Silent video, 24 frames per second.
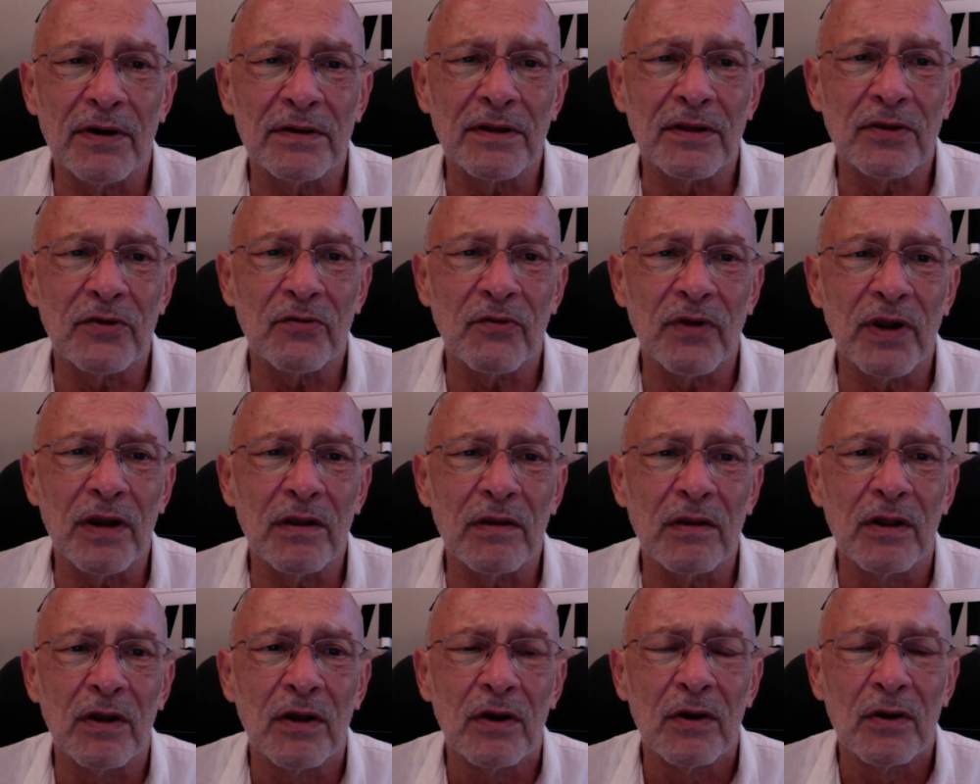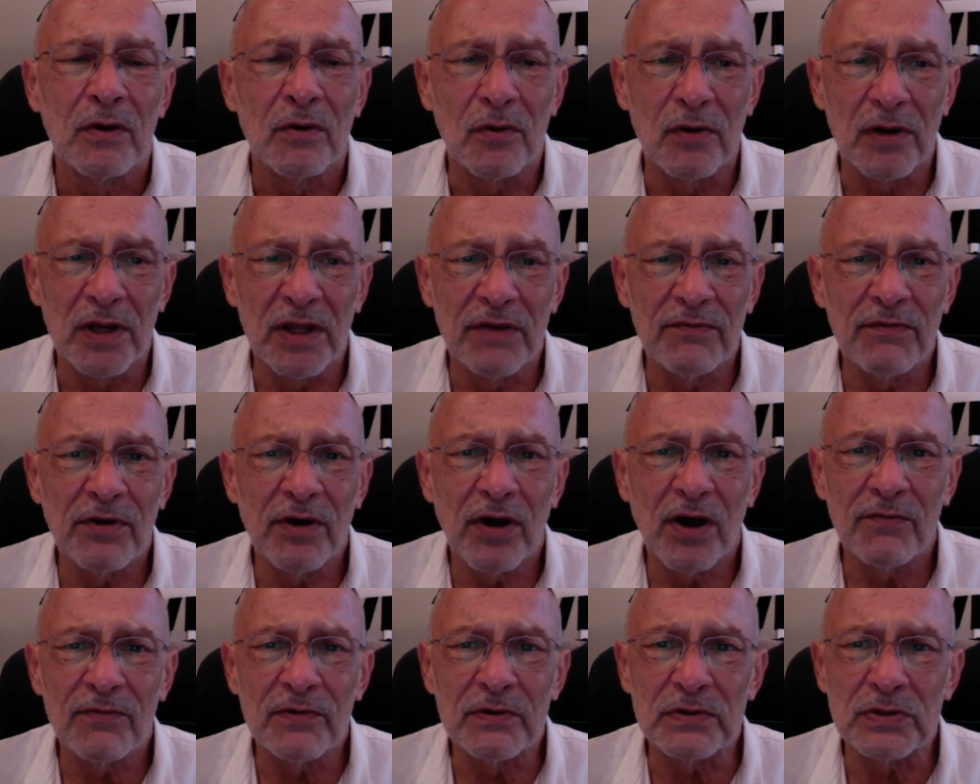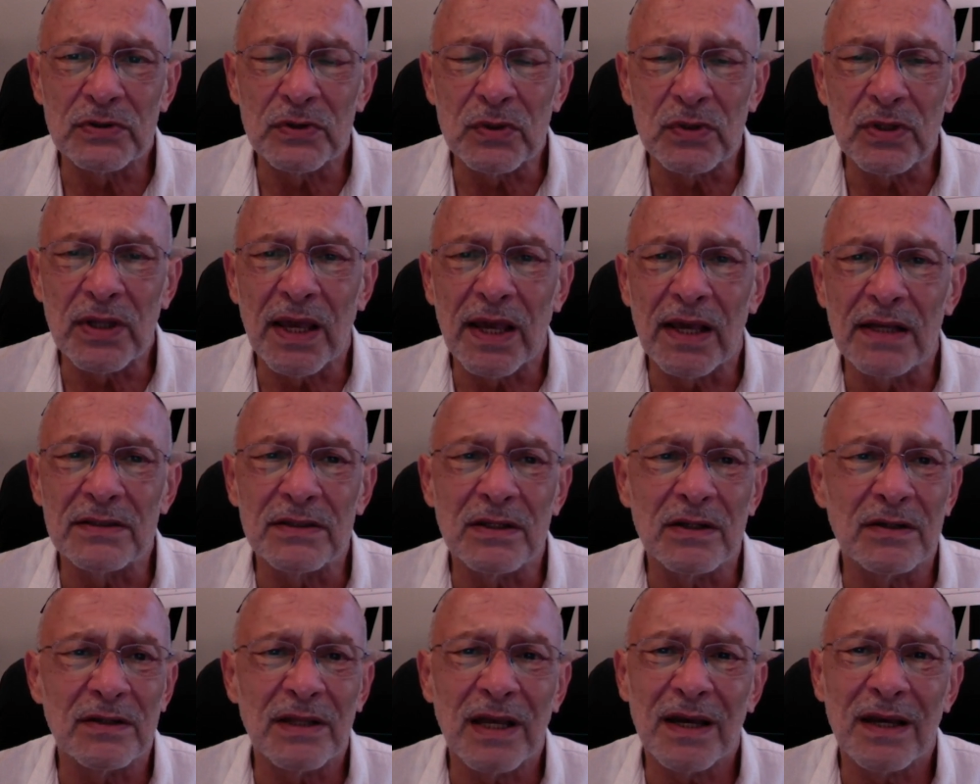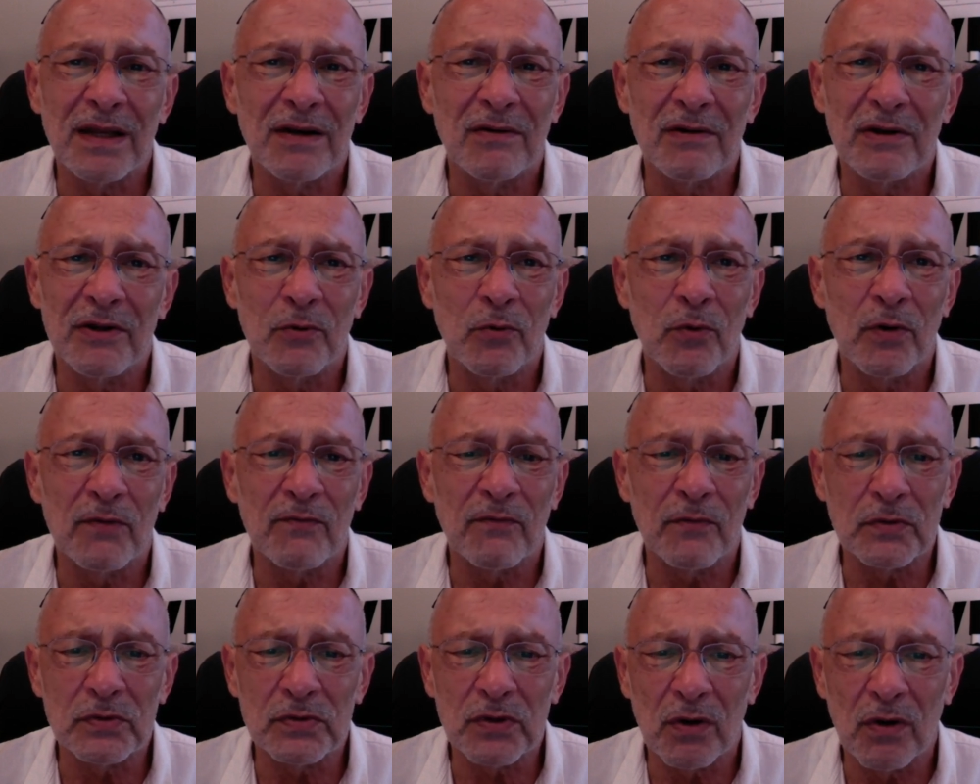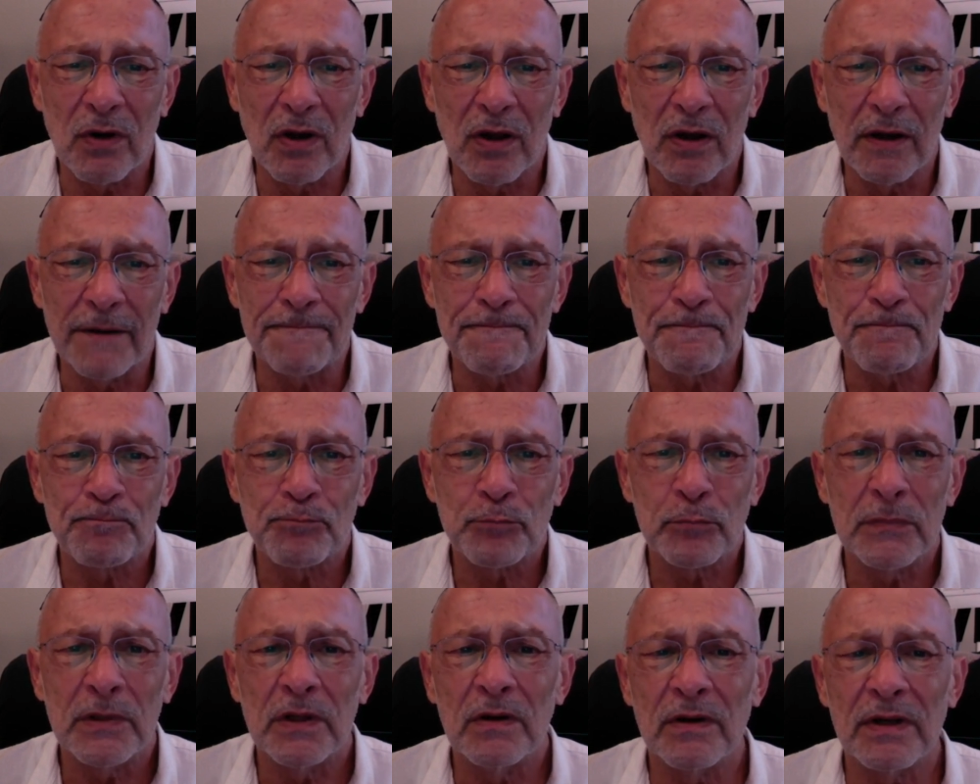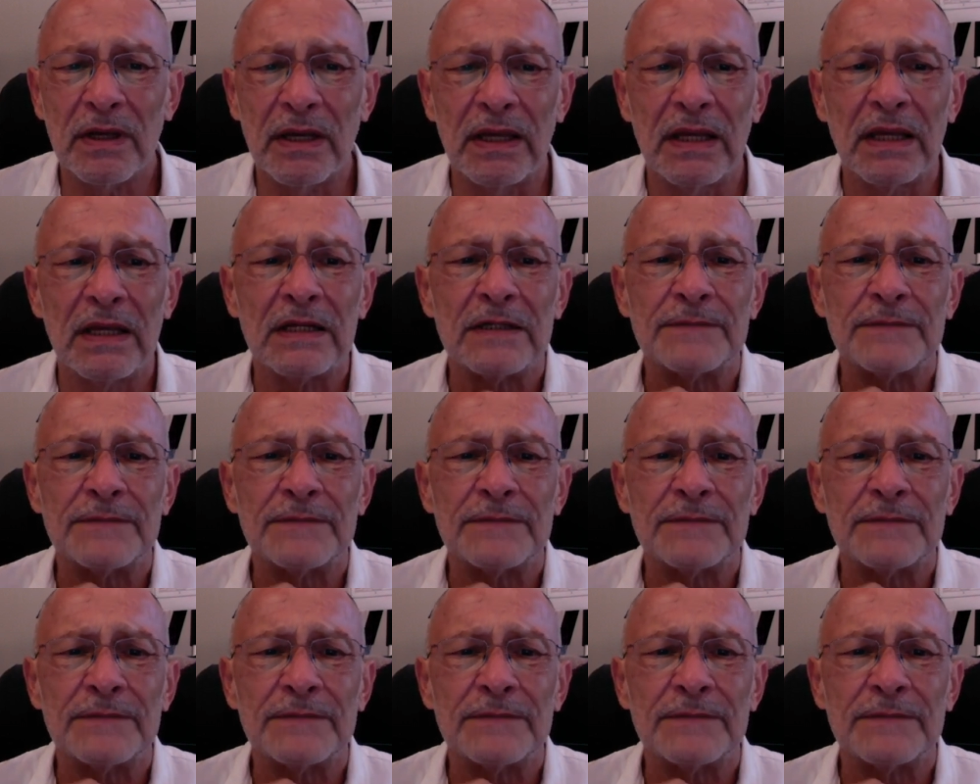on the trail or living off your suitcase. You know, that can only work for so long. Okay.